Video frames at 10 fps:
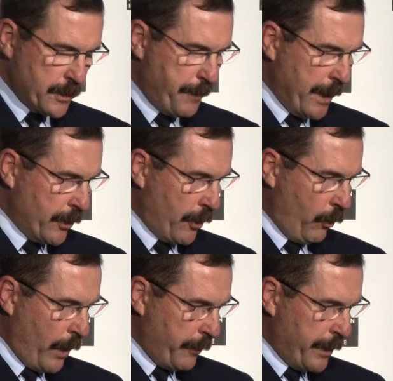dependent
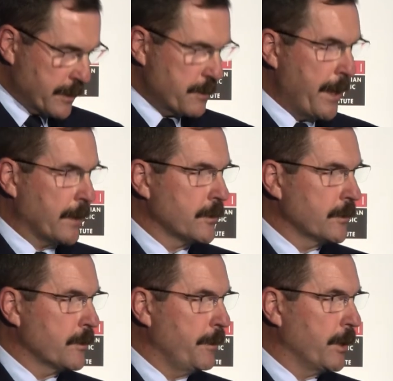on where we expect
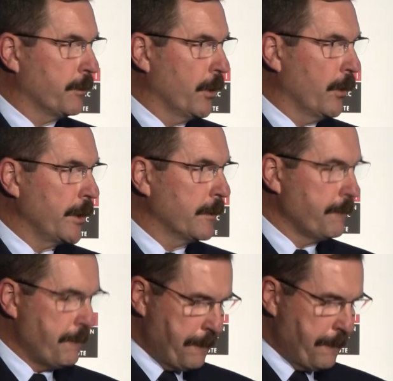to be deployed.